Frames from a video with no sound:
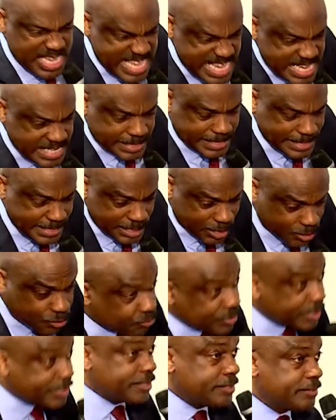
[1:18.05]
It is
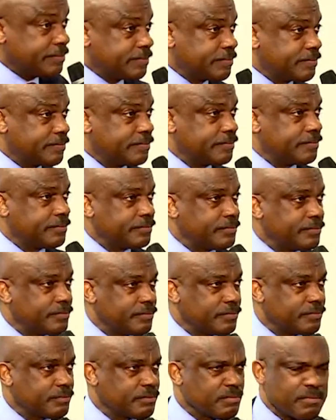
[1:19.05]

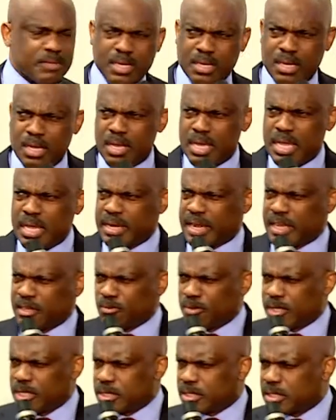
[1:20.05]
written. In other
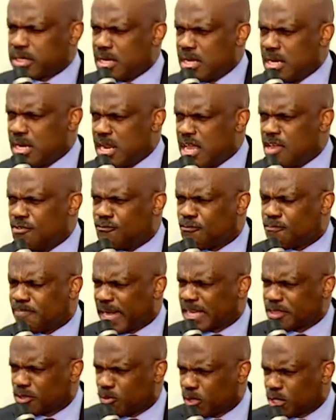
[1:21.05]
words, live
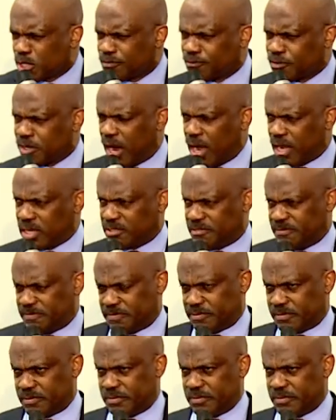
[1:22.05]
by the word of God.